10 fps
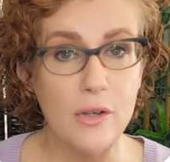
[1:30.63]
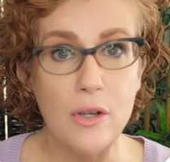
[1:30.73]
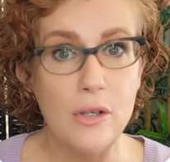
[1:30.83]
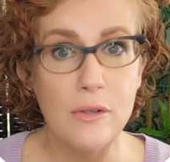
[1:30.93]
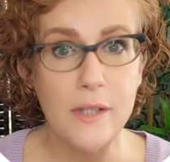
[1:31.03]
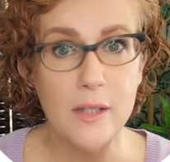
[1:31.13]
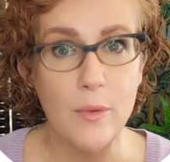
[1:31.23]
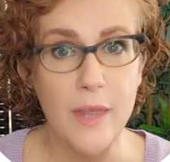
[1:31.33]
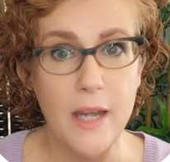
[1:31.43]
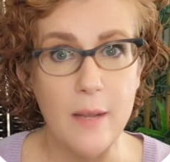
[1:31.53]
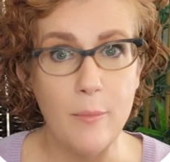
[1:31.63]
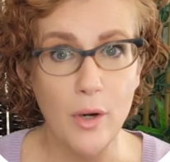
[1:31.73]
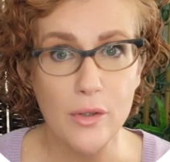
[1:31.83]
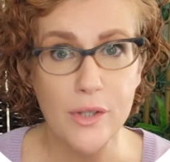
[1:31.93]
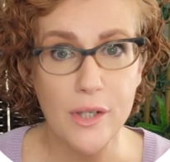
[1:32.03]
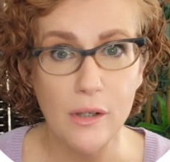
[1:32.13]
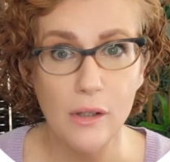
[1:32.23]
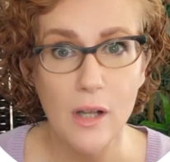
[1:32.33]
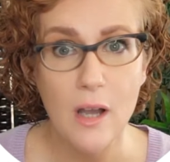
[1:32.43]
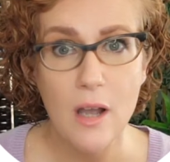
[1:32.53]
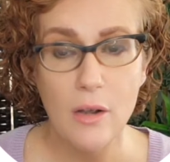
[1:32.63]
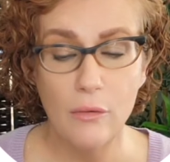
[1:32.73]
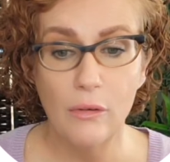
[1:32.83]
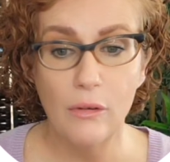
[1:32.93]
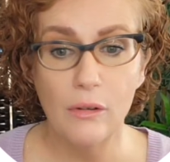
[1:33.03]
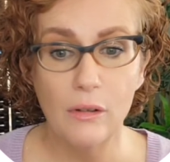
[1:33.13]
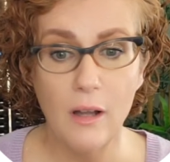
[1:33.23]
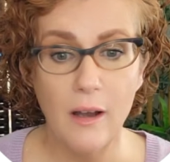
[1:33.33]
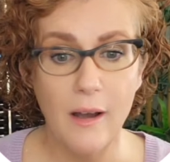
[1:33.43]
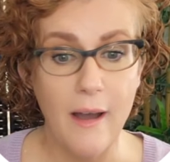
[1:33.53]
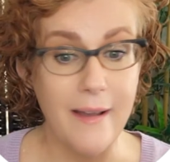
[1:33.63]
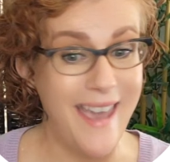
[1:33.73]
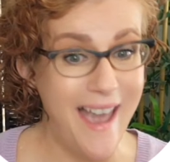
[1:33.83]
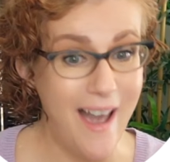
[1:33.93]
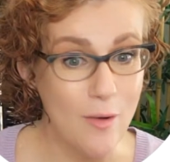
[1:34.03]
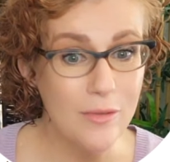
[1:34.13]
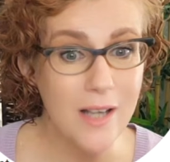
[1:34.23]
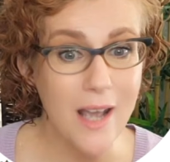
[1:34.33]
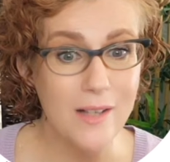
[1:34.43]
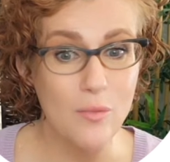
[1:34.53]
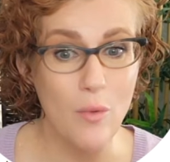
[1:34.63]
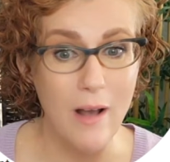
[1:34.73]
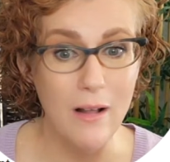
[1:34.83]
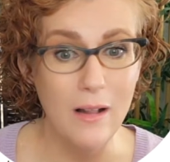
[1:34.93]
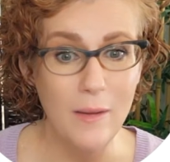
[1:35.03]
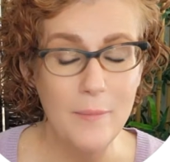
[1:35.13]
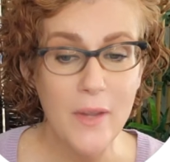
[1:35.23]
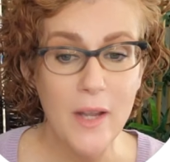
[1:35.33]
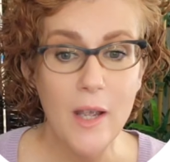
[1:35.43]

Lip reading: You can use this with any personal Google account as well.